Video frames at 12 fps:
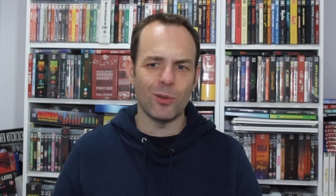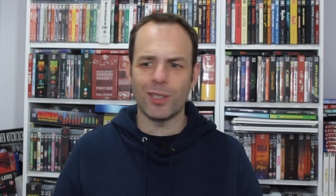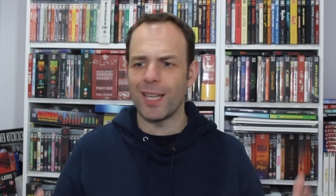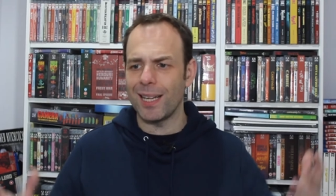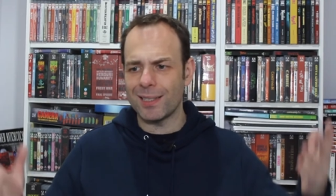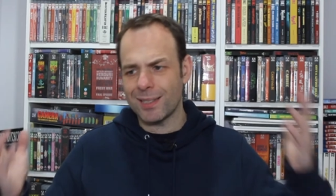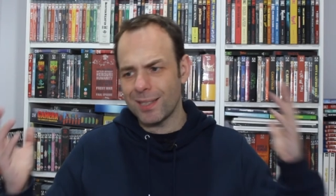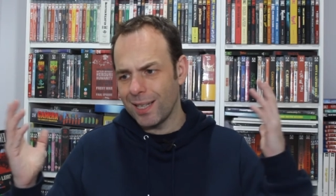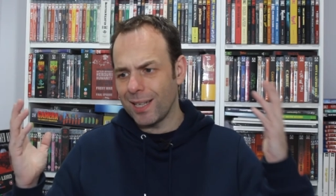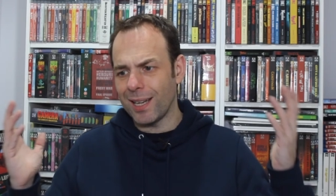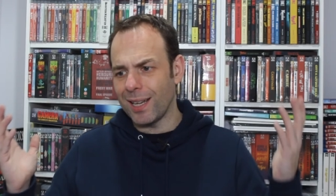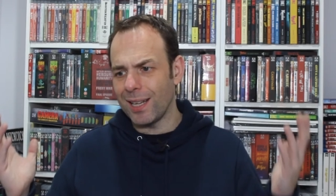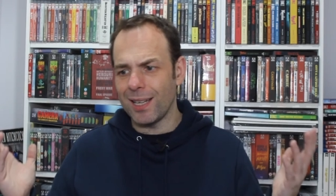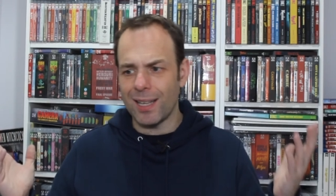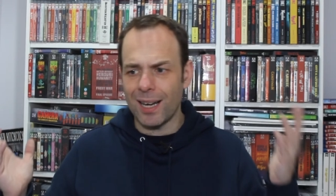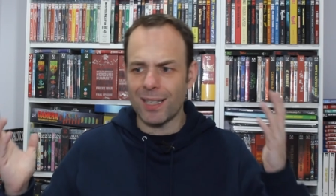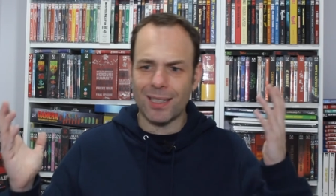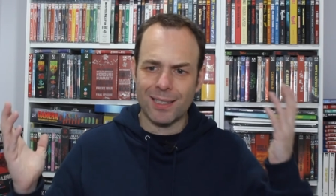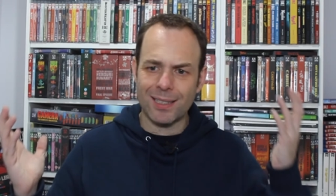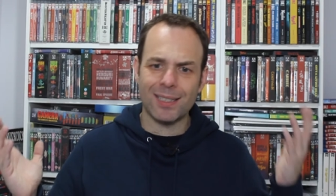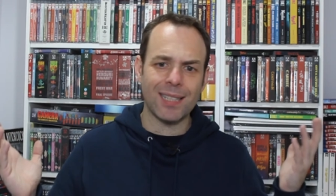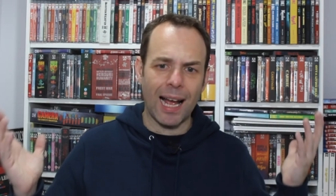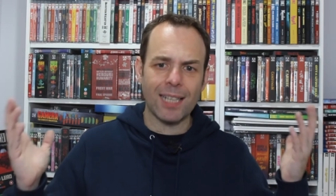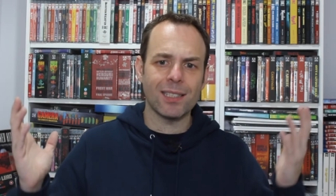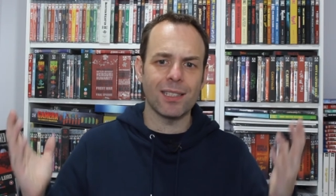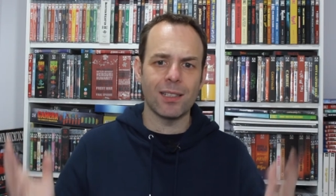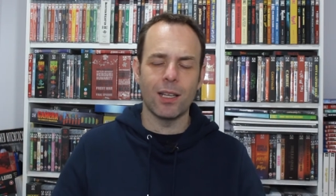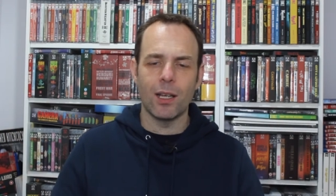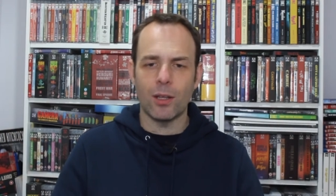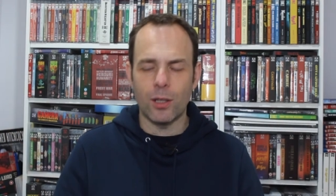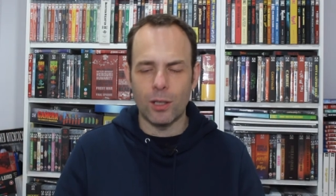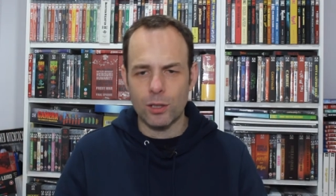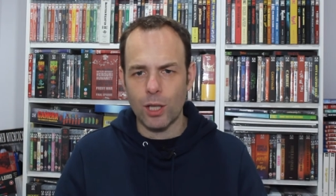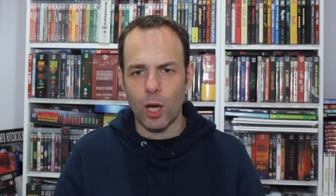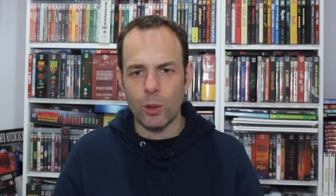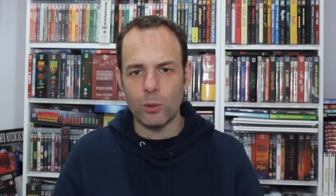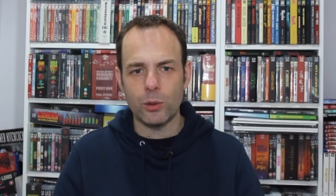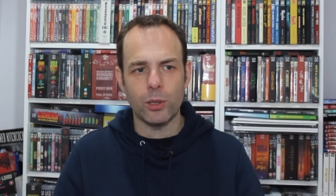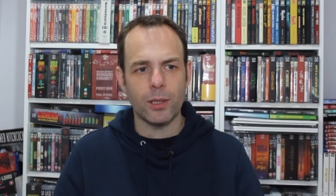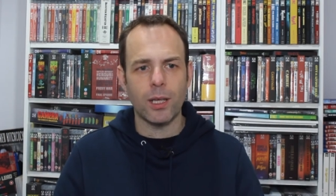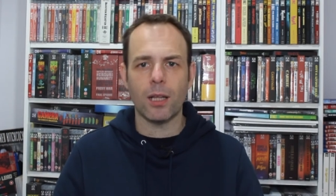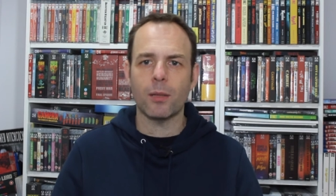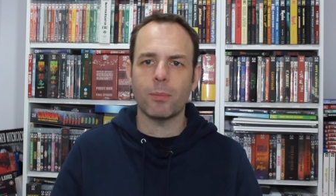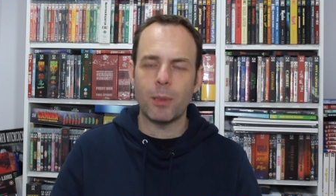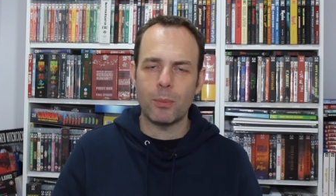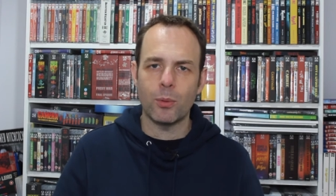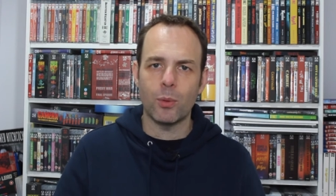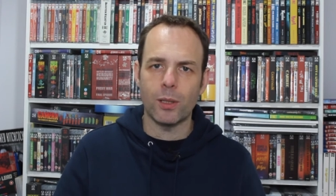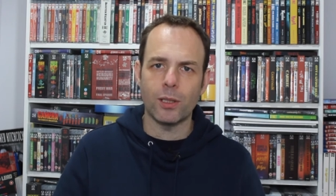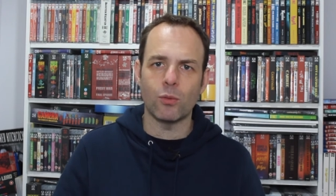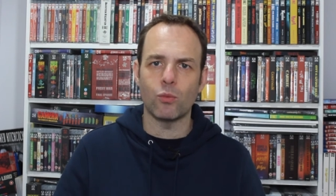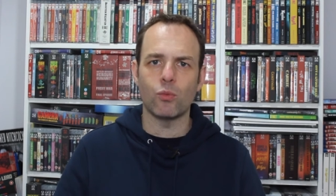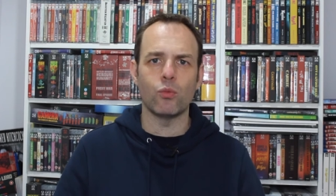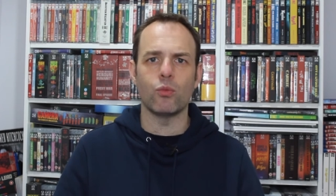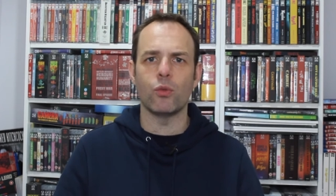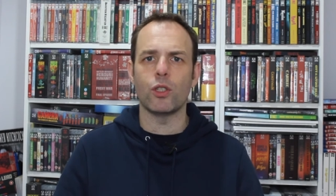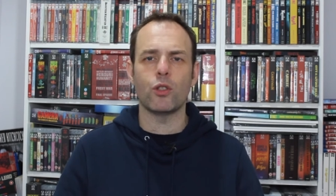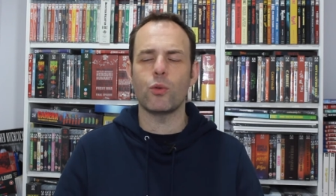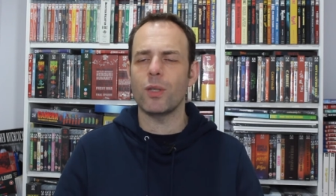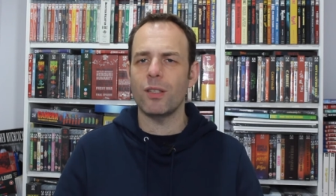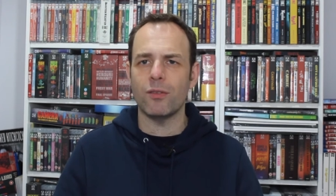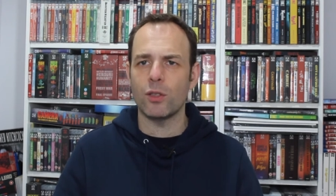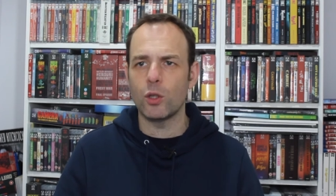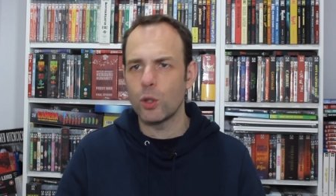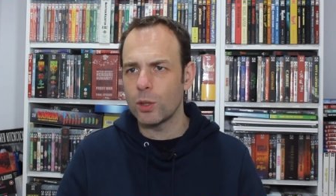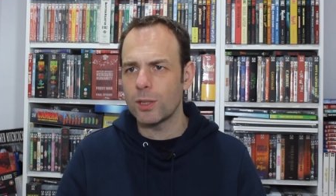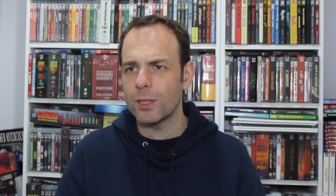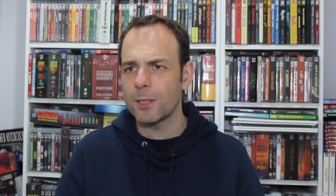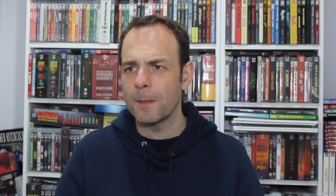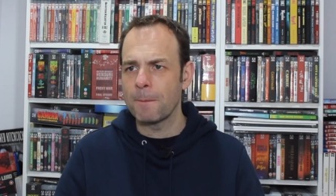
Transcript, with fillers: You get... an assassin that's out to kill people and retrieve goods.